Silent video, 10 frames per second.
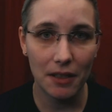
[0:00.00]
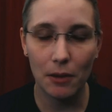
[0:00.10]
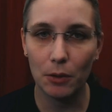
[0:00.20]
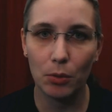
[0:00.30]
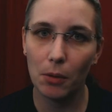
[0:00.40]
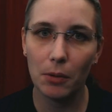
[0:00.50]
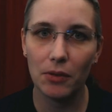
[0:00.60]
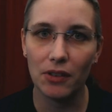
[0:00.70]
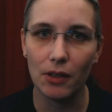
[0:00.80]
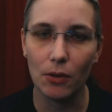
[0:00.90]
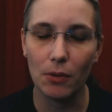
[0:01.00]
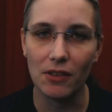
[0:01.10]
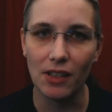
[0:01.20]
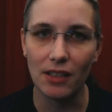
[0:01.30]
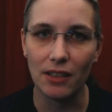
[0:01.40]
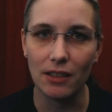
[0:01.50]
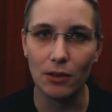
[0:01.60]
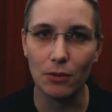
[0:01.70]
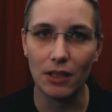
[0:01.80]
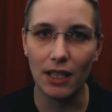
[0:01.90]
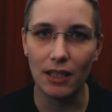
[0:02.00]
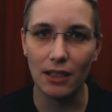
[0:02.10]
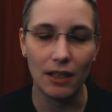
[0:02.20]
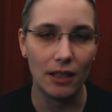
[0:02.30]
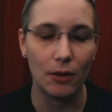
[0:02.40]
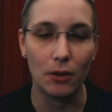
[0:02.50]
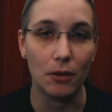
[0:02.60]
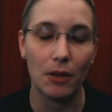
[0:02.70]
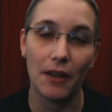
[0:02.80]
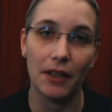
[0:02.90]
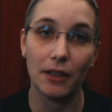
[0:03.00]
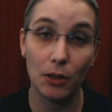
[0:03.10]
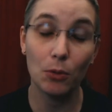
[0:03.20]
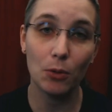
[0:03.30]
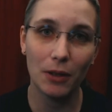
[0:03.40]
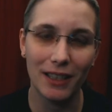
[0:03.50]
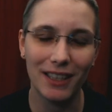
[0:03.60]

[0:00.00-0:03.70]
The only problem is that no one sent in Q&A, uh, or rather Q,